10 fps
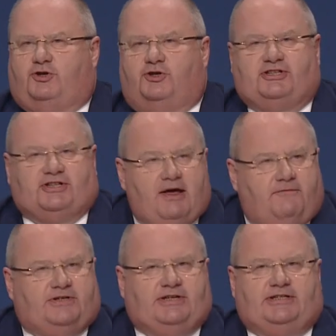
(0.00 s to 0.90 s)
to good
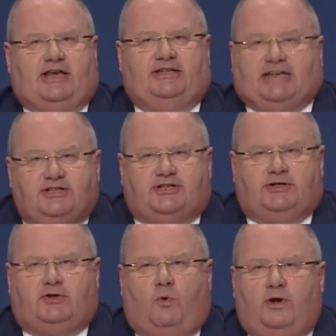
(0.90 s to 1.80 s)
services and
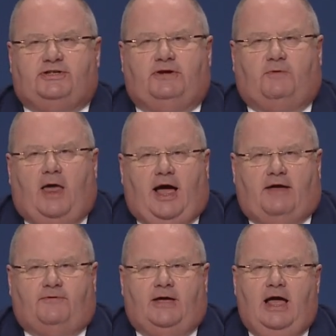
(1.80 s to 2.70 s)
decent quality of
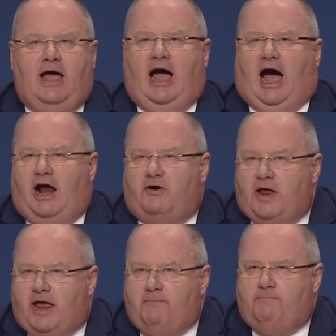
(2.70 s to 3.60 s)
life. Our
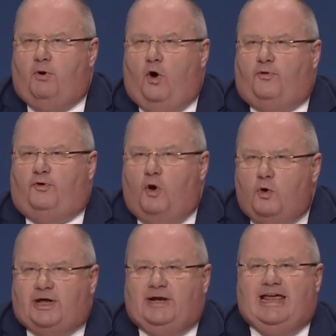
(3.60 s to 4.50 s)
aim, both
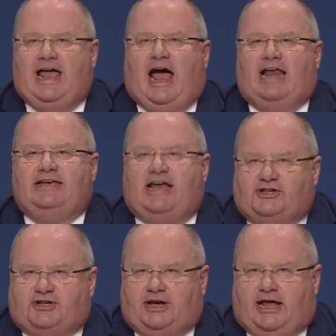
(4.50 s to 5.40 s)
locally and
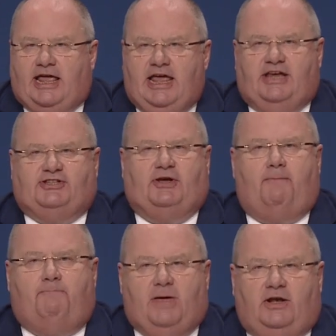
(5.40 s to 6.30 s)
nationally, is to
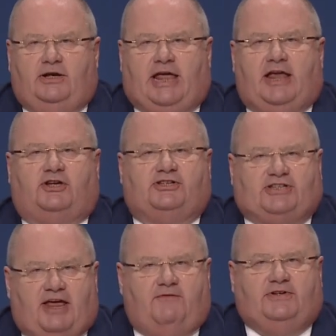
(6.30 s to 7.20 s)
build a
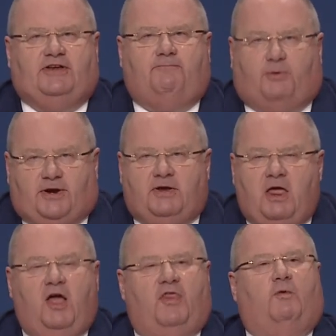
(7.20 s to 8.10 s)
Conservative Britain
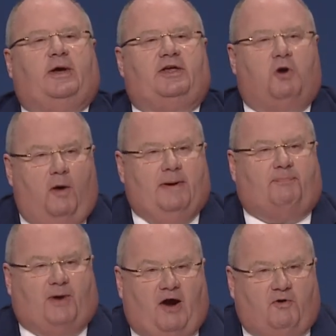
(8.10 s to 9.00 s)
that we can all be
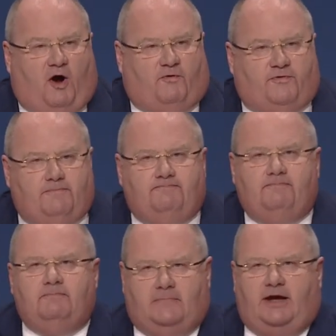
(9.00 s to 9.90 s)
proud of.
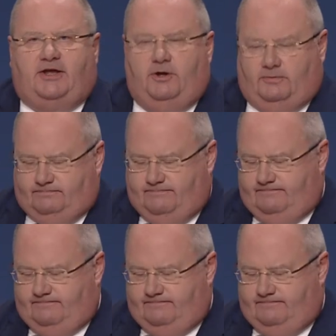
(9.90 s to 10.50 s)
Thank you.